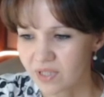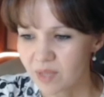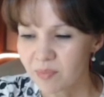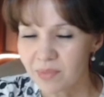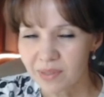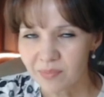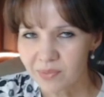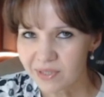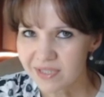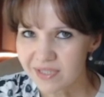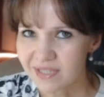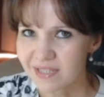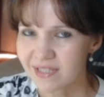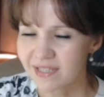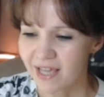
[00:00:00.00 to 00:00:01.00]
my
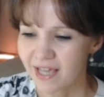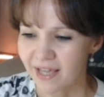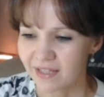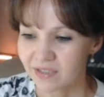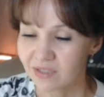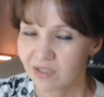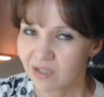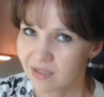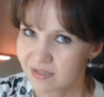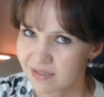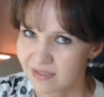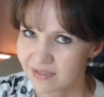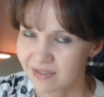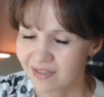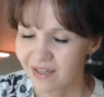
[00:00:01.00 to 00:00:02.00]
pieces and
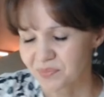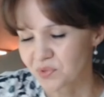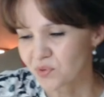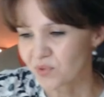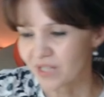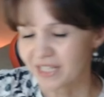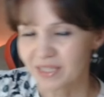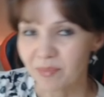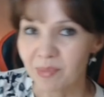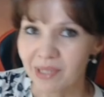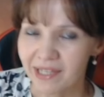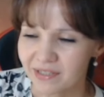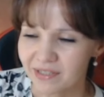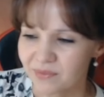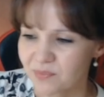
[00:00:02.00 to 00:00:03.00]
castle and create a
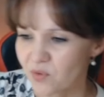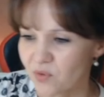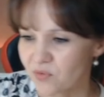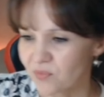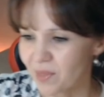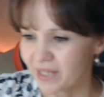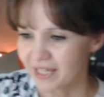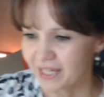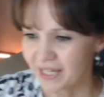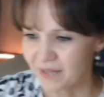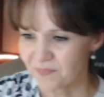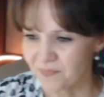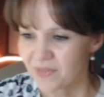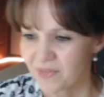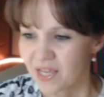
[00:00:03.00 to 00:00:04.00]
plan of my
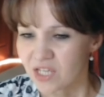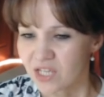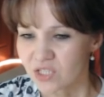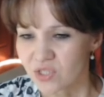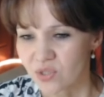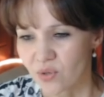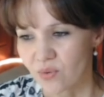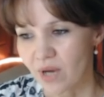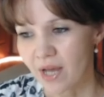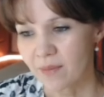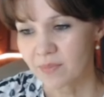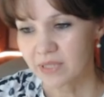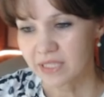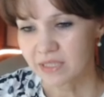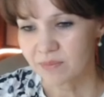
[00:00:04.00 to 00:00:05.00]
game. So I
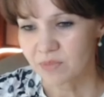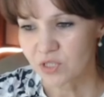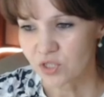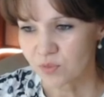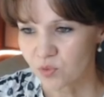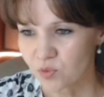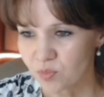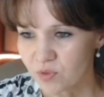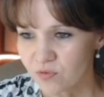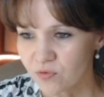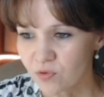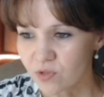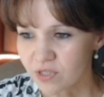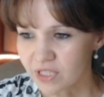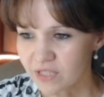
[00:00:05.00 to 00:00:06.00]
played bishop to
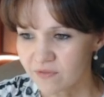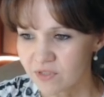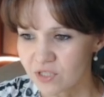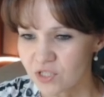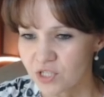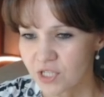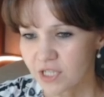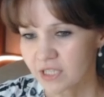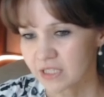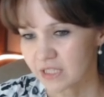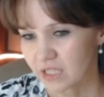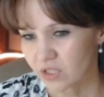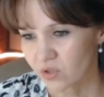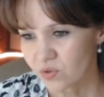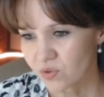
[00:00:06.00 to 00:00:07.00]
b4, giving check,
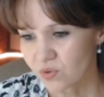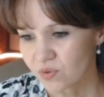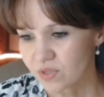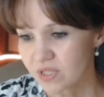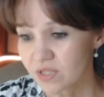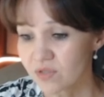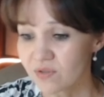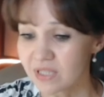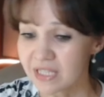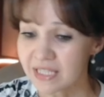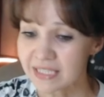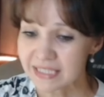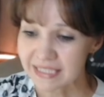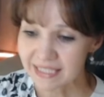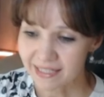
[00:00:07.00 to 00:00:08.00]
knight goes to c3,
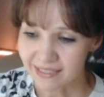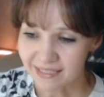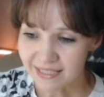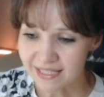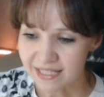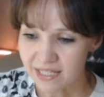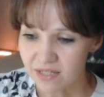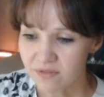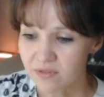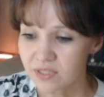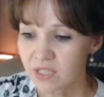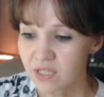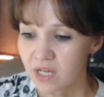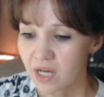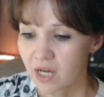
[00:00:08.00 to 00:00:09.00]
knight e7,
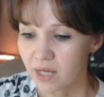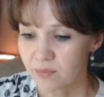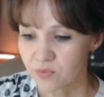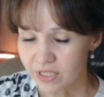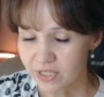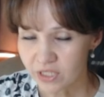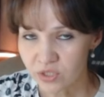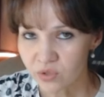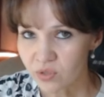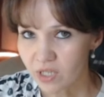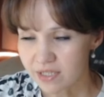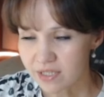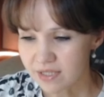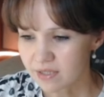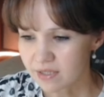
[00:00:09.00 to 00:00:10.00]
I'm ready to
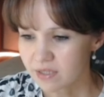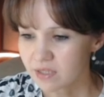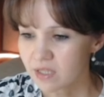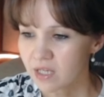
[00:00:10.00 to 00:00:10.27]
castle,